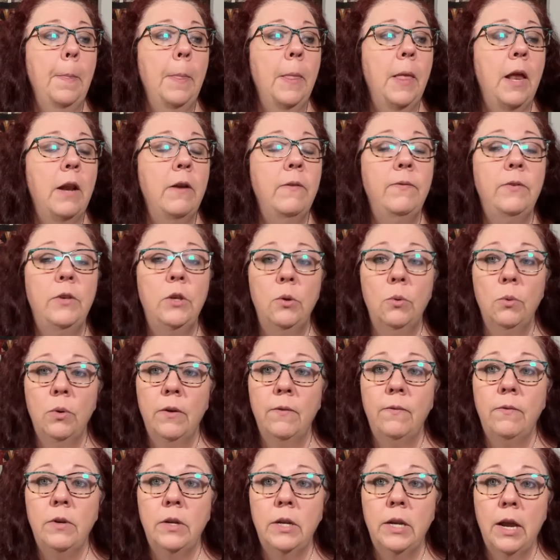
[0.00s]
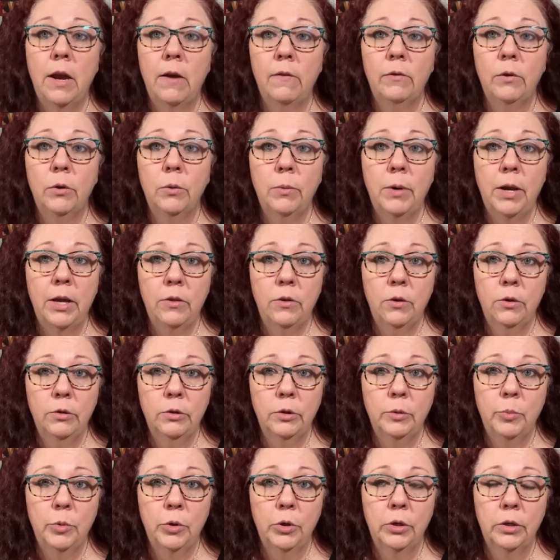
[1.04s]
And if you have never read those
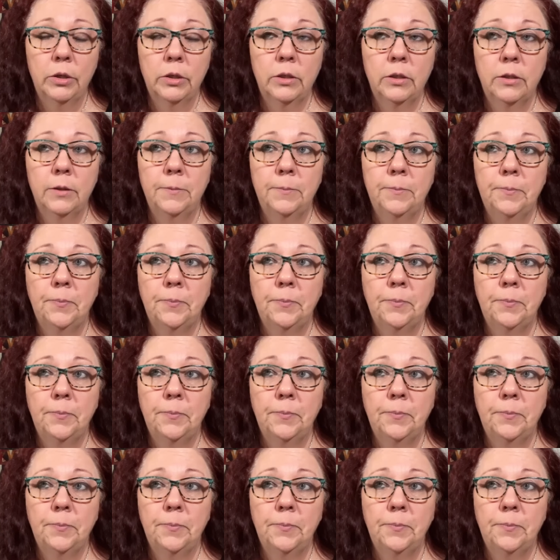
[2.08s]
books,